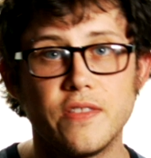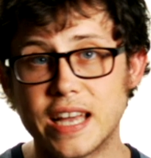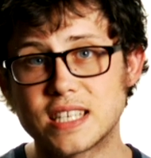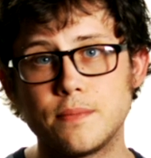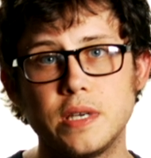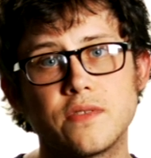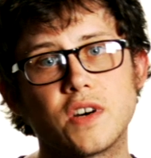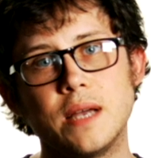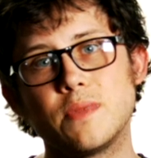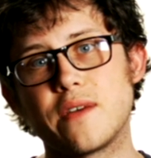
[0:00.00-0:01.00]
The SNP have
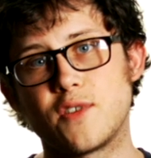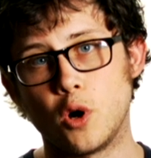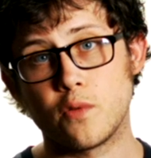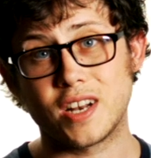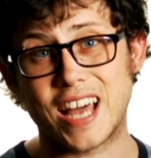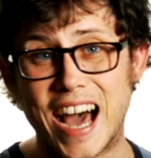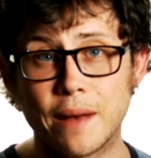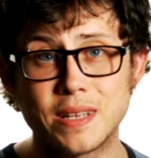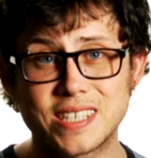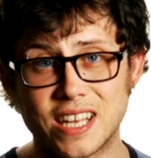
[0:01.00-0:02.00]
claimed that if an oil fund
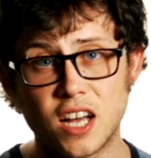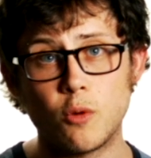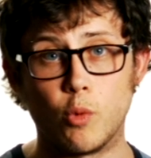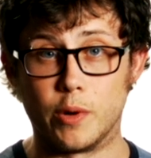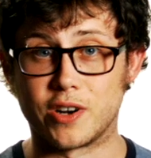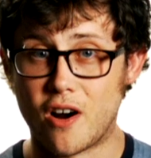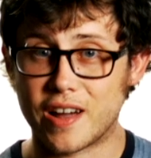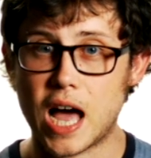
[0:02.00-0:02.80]
had been set up, we would currently